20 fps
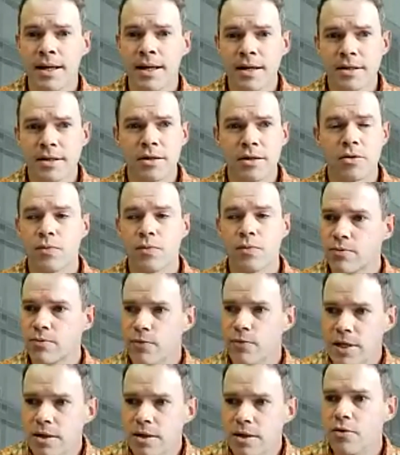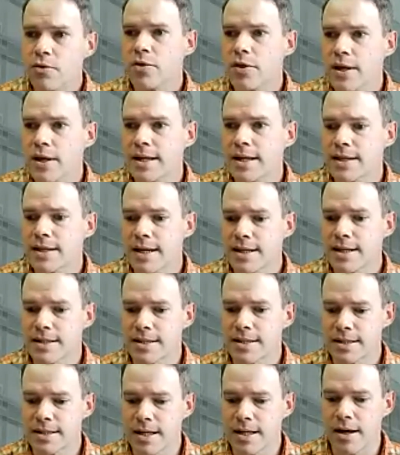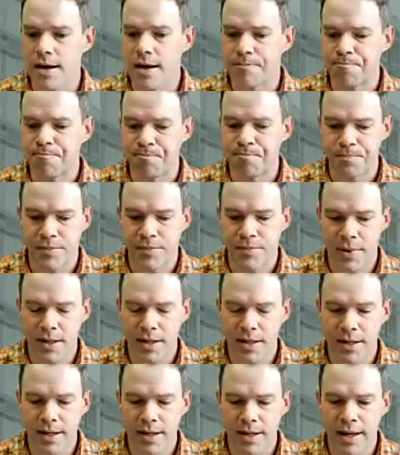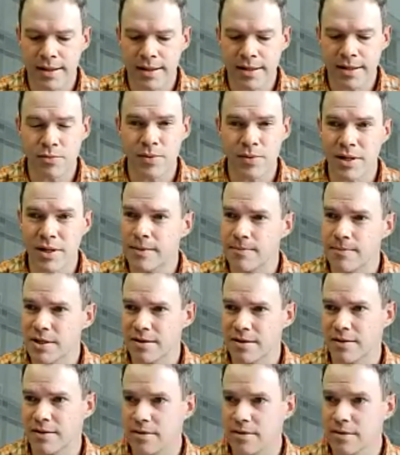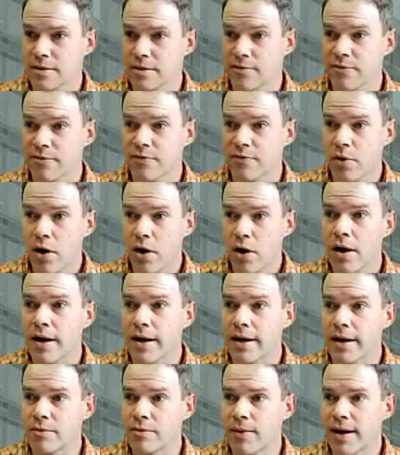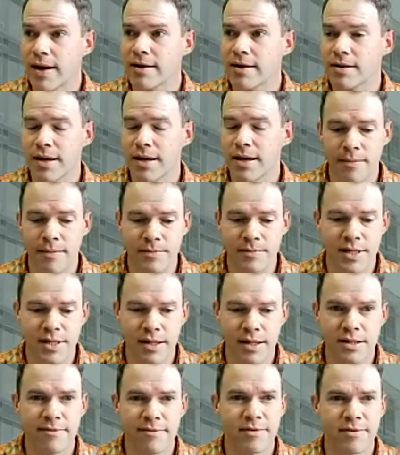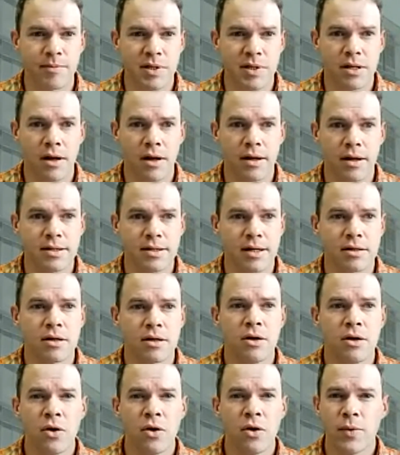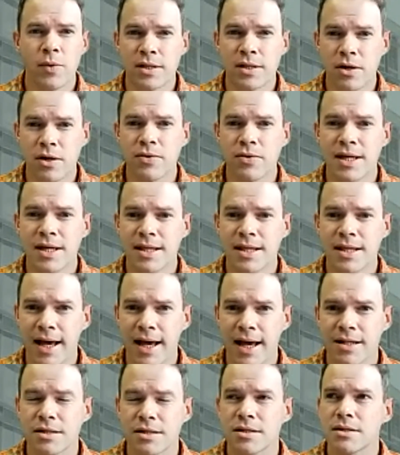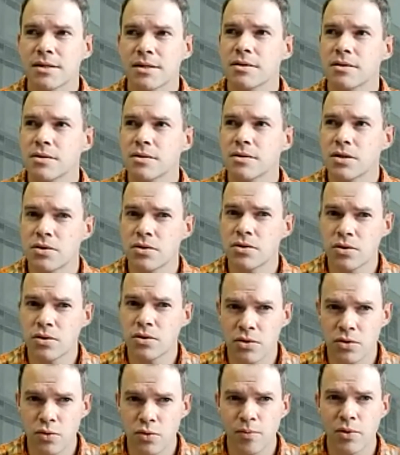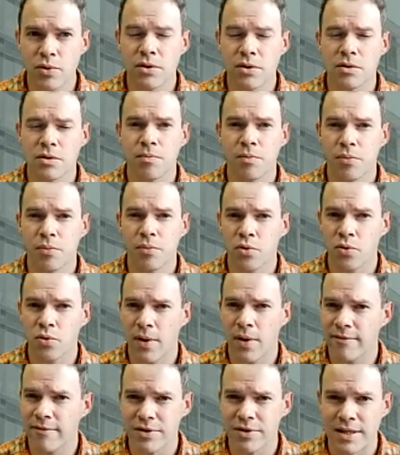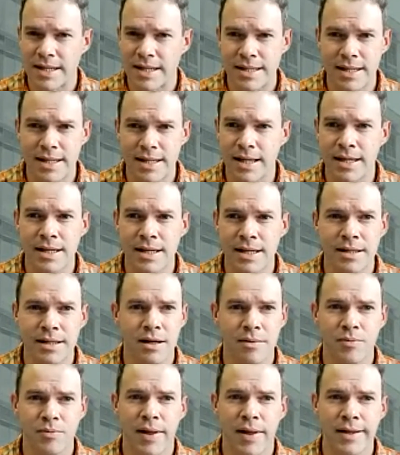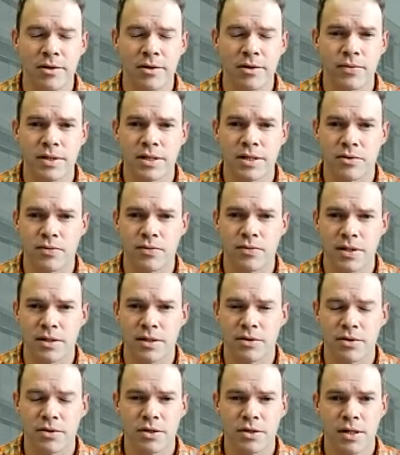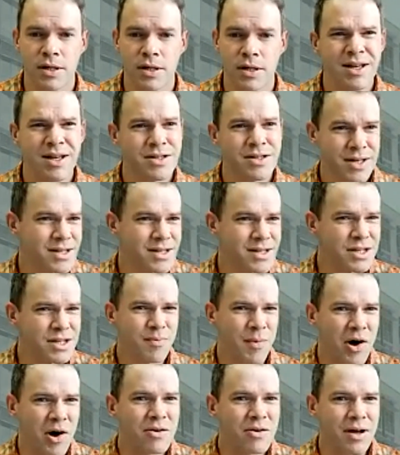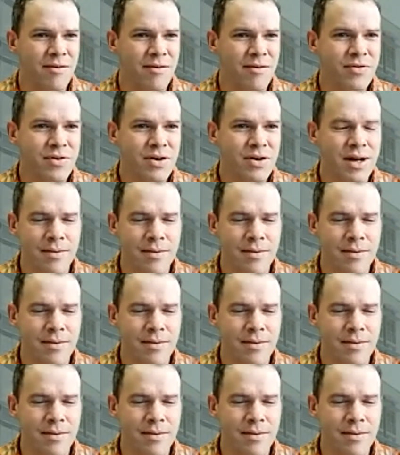So we don't think that it's, at least when it comes to fraud, right, scientific misconduct, we don't think that's super prevalent in applied linguistic research. So that's a small comfort.